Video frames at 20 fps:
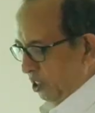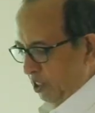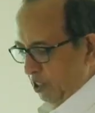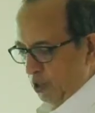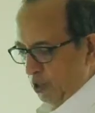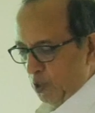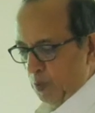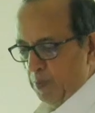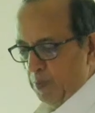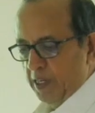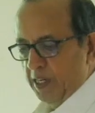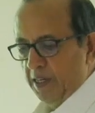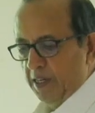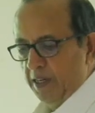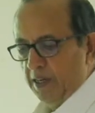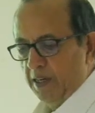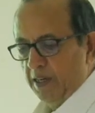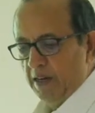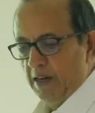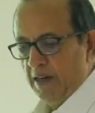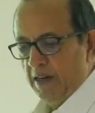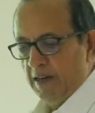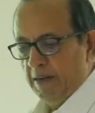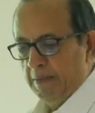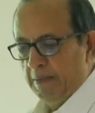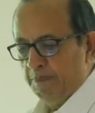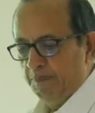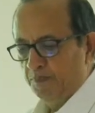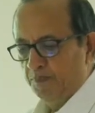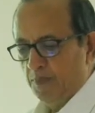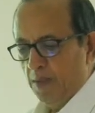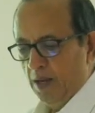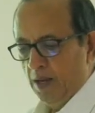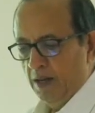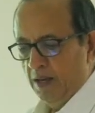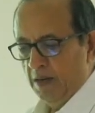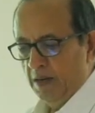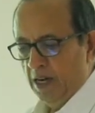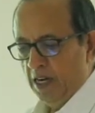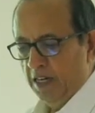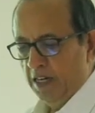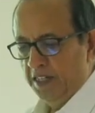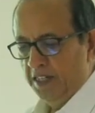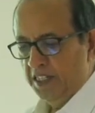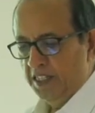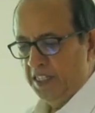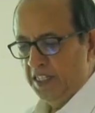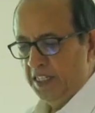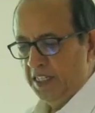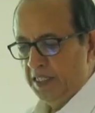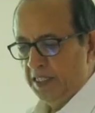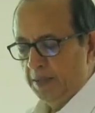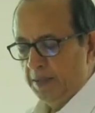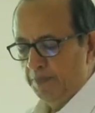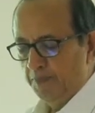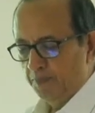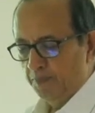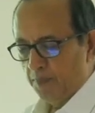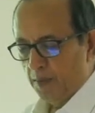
syndrome and heart disease.